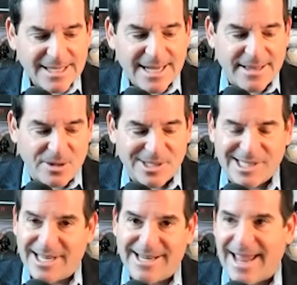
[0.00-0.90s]
And the union
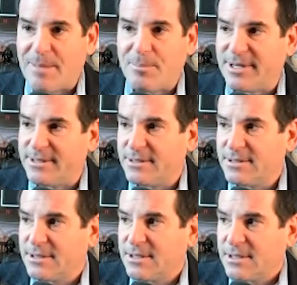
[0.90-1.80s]
said, yeah, but
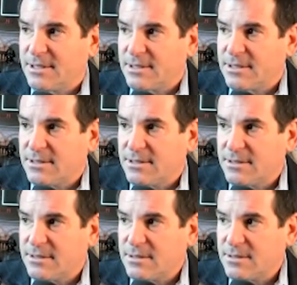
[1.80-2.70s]

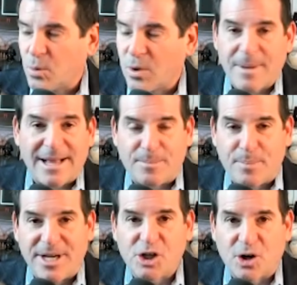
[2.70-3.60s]
what about the
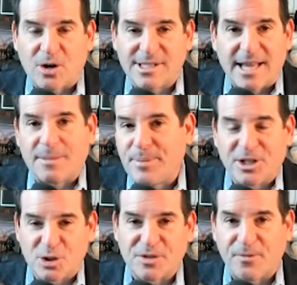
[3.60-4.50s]
pitcher? It's not the
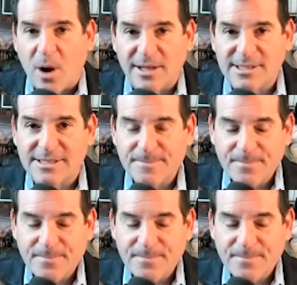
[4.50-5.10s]
pitcher's fault.